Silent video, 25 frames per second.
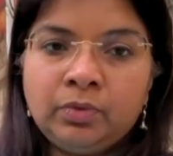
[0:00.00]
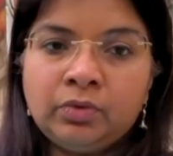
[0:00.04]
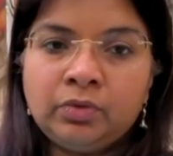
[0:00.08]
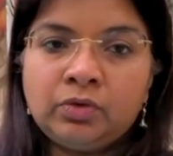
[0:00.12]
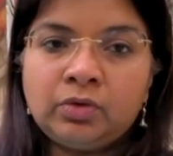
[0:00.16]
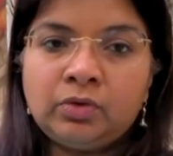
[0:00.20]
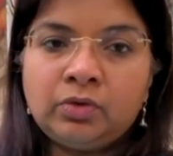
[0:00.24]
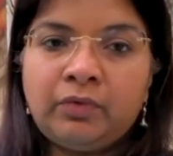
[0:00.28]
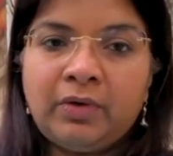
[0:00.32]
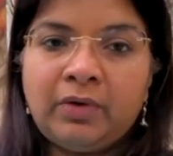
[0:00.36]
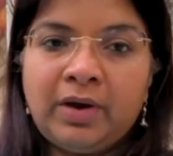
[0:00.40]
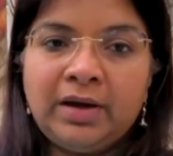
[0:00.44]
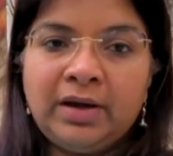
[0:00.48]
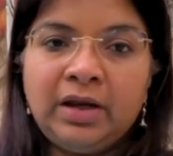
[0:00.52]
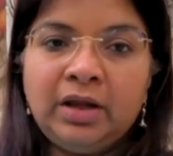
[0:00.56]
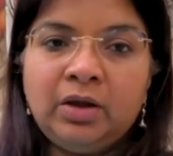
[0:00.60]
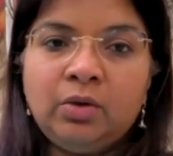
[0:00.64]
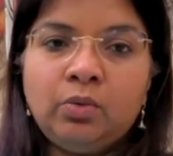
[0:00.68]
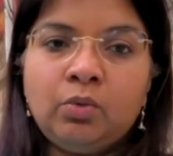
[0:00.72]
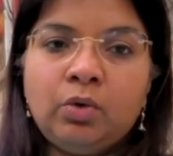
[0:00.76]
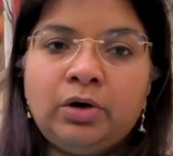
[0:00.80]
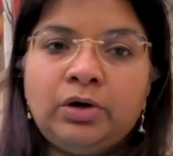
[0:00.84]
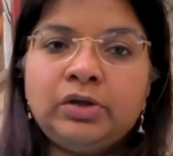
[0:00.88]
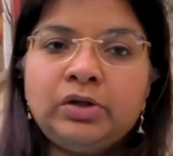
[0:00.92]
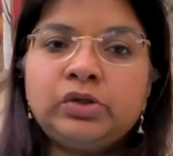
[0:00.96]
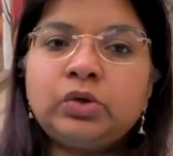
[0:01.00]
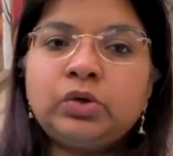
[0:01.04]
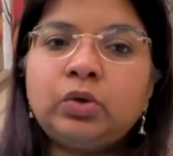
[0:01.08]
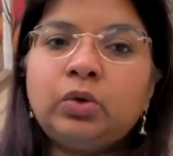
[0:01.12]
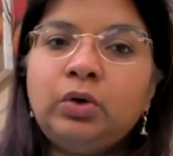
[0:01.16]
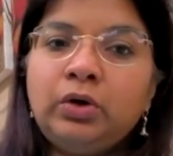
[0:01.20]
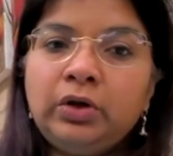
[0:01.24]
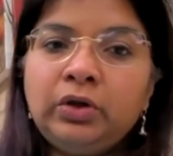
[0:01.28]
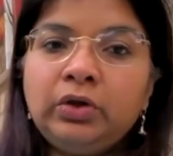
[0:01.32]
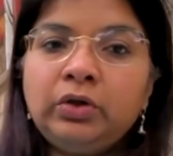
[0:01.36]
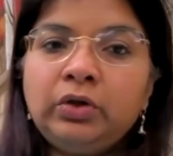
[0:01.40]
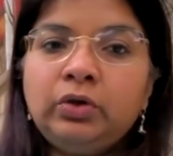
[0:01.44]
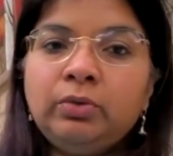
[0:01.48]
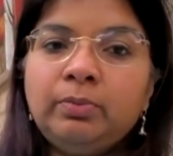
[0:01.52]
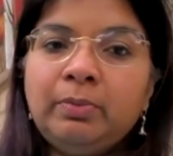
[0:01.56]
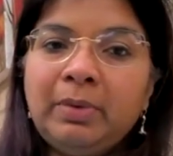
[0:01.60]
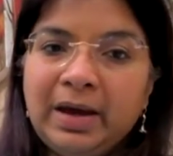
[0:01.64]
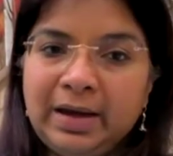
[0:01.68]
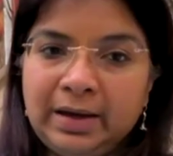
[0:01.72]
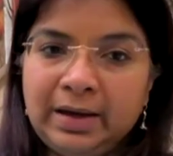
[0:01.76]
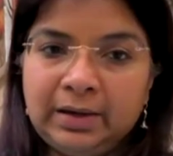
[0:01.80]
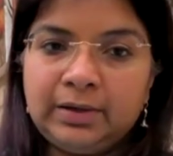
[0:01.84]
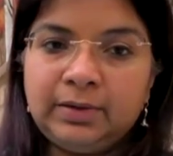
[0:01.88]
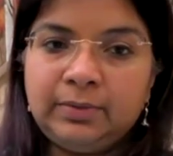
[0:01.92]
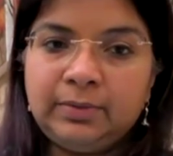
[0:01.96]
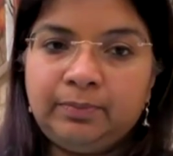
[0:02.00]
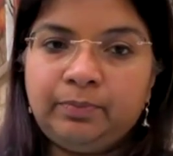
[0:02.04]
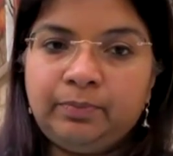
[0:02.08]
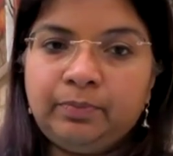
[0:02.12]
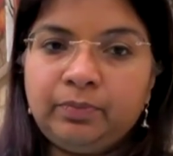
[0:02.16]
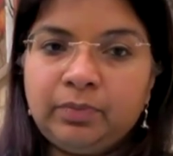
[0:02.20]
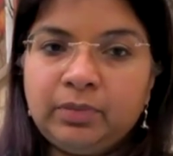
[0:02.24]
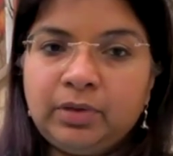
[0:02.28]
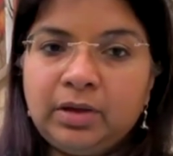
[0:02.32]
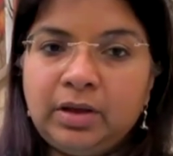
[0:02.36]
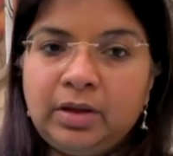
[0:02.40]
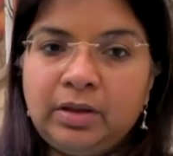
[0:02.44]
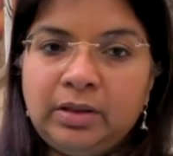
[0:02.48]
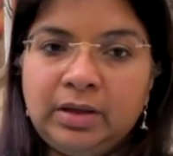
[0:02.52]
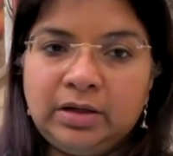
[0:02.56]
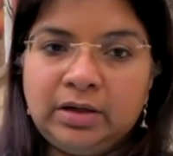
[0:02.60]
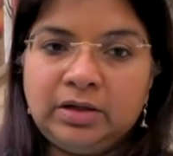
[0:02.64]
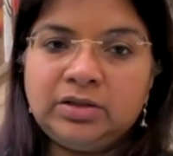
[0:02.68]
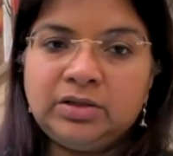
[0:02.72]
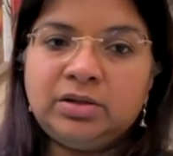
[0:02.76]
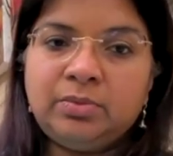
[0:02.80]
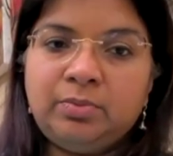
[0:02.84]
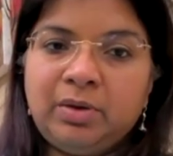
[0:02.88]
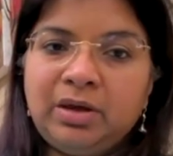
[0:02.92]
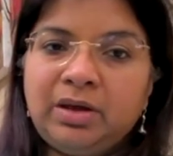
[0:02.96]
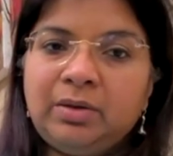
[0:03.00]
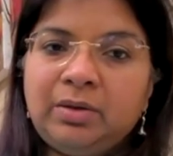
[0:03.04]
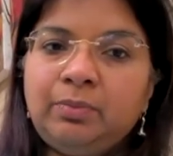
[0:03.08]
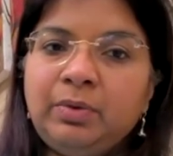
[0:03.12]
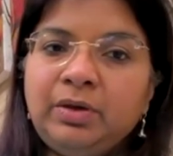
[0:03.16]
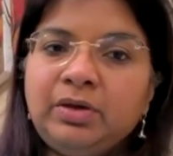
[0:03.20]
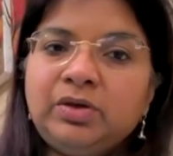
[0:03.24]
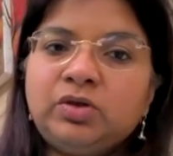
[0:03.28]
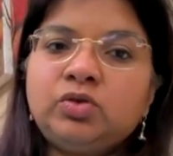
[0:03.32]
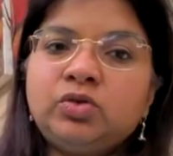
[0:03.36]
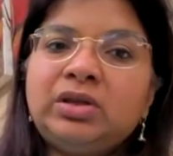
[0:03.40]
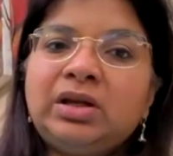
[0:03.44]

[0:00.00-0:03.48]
So finding what is holding you back, and that is a big piece.